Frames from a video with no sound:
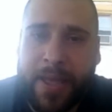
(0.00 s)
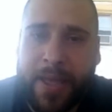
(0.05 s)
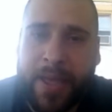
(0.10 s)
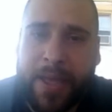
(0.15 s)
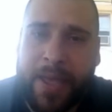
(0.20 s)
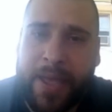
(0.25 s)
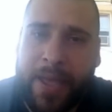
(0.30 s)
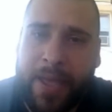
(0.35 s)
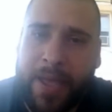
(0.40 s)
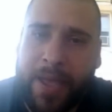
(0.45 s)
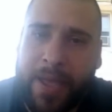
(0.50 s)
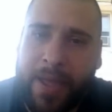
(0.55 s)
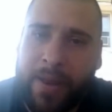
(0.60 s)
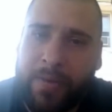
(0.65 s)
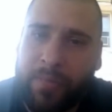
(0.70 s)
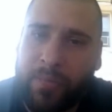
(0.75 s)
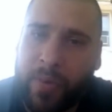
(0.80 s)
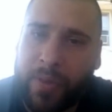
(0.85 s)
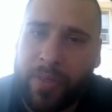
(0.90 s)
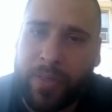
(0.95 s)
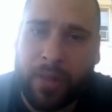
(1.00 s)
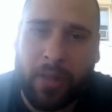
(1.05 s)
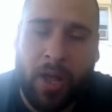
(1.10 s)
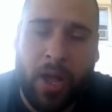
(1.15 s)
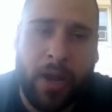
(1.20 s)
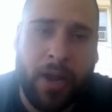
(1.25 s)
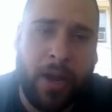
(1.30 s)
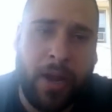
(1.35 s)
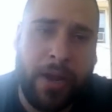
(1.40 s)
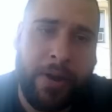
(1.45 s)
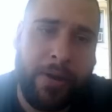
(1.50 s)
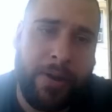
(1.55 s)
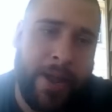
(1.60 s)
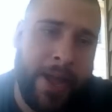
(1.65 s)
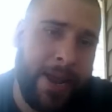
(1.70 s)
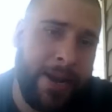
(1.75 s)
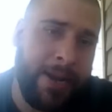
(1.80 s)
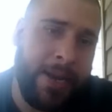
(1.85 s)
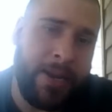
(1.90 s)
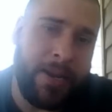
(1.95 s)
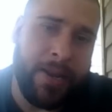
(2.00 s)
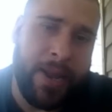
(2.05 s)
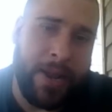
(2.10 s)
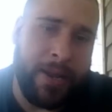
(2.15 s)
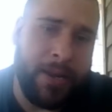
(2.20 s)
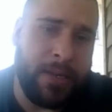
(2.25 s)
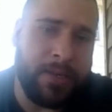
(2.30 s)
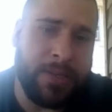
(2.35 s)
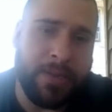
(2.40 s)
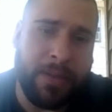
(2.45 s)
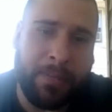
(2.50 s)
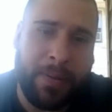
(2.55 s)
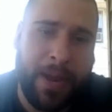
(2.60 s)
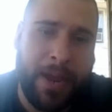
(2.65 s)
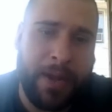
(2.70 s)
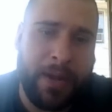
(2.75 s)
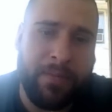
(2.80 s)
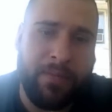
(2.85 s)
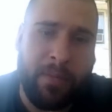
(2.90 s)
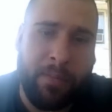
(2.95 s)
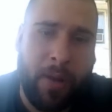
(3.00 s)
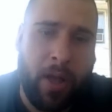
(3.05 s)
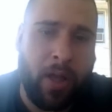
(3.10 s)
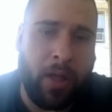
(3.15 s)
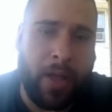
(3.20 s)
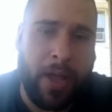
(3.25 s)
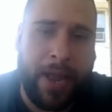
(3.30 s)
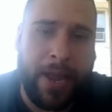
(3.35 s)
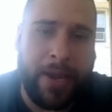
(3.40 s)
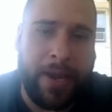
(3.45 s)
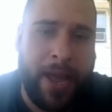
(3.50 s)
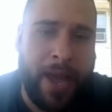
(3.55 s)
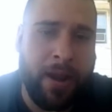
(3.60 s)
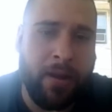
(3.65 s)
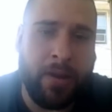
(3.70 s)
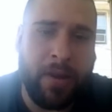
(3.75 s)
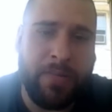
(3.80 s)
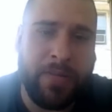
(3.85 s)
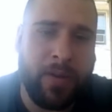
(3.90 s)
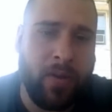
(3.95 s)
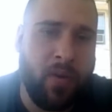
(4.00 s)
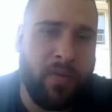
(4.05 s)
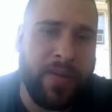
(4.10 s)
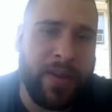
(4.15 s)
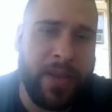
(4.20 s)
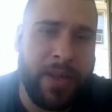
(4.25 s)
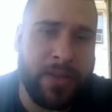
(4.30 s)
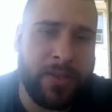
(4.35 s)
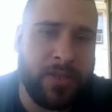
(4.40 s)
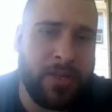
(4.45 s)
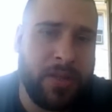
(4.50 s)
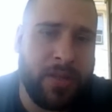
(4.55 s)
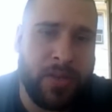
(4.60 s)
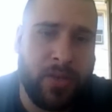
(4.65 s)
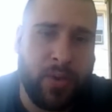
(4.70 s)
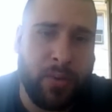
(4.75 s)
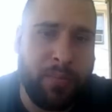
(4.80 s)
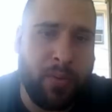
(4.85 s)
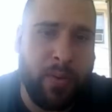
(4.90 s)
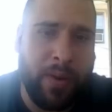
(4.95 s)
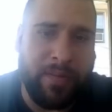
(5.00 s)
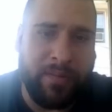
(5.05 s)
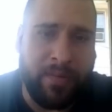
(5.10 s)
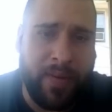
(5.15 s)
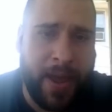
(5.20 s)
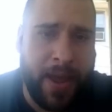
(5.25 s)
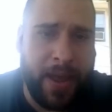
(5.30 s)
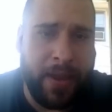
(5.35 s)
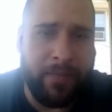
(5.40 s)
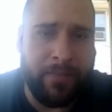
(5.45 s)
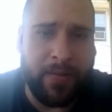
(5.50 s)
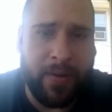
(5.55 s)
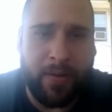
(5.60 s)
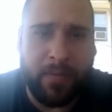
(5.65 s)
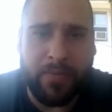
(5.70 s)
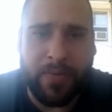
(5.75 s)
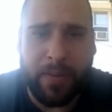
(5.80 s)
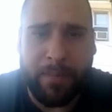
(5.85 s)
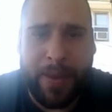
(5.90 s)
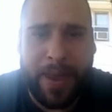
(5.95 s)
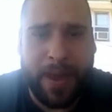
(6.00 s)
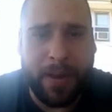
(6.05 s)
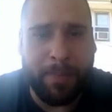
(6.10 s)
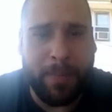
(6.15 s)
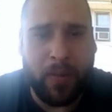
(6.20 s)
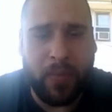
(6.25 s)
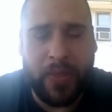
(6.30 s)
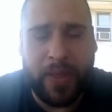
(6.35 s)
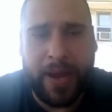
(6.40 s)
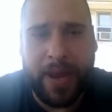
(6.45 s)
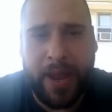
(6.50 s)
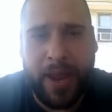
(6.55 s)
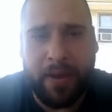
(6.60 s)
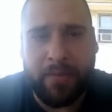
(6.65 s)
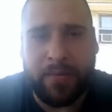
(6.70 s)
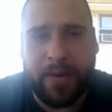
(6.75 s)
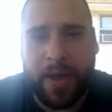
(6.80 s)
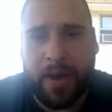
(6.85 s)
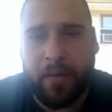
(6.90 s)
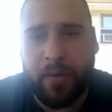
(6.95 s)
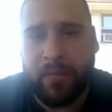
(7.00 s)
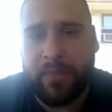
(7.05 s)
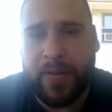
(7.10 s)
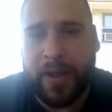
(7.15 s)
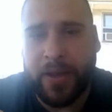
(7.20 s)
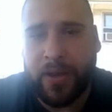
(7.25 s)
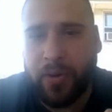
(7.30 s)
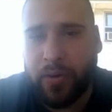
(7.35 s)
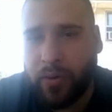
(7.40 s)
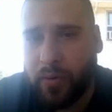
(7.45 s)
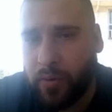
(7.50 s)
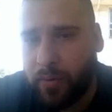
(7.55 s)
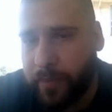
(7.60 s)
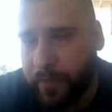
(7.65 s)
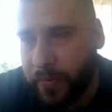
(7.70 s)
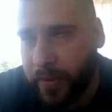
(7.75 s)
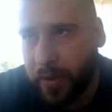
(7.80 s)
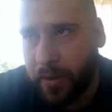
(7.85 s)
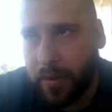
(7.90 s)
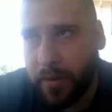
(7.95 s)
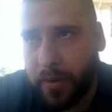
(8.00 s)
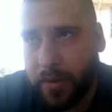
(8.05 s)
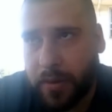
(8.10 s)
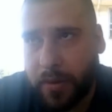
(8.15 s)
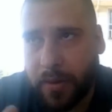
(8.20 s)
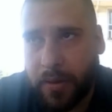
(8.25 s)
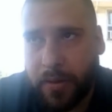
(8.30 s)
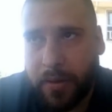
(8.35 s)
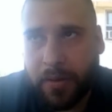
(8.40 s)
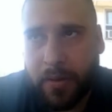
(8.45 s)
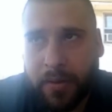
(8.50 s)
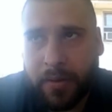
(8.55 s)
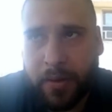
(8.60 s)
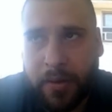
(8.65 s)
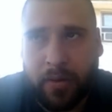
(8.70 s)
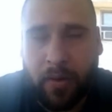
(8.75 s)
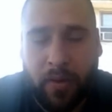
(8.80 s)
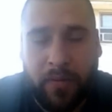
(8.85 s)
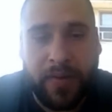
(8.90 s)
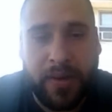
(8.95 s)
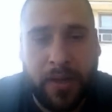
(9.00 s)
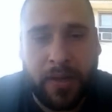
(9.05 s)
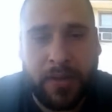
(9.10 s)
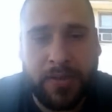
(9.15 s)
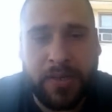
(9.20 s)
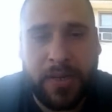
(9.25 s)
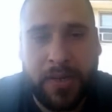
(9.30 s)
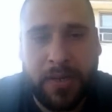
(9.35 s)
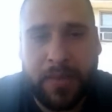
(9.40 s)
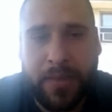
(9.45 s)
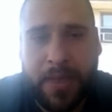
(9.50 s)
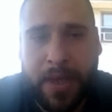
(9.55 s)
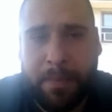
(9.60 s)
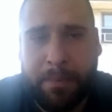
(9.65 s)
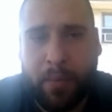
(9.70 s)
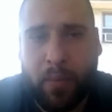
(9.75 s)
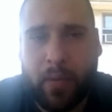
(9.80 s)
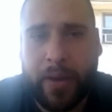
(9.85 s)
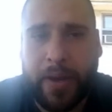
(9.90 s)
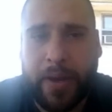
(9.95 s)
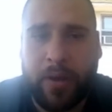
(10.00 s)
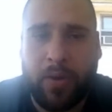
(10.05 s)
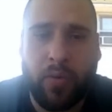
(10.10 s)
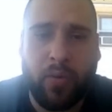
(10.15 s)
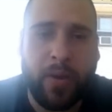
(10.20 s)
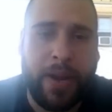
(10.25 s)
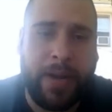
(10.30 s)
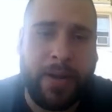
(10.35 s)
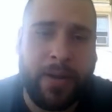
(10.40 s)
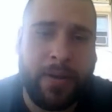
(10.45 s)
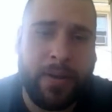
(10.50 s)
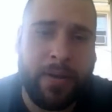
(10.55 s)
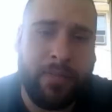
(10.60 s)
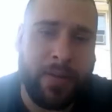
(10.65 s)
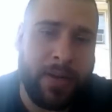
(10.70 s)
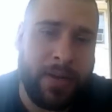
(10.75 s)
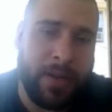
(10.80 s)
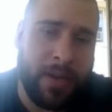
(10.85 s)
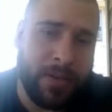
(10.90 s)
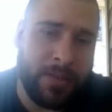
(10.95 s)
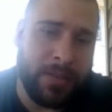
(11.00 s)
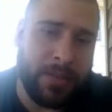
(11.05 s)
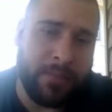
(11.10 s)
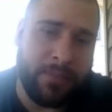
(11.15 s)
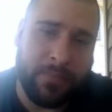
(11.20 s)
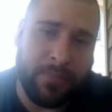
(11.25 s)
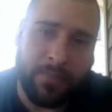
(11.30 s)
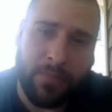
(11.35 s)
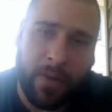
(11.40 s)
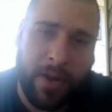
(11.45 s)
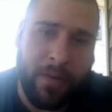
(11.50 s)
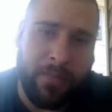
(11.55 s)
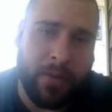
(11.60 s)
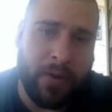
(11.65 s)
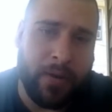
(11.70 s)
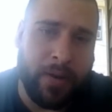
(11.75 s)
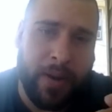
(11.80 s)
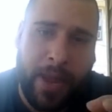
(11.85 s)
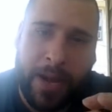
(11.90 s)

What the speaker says: And with a long iron, I need some kind of a ball guide. I don't even know if it gets to the 2.5 of the backbone that I have now. If I do, you know, if it does get to that point, great. If it doesn't, whatever.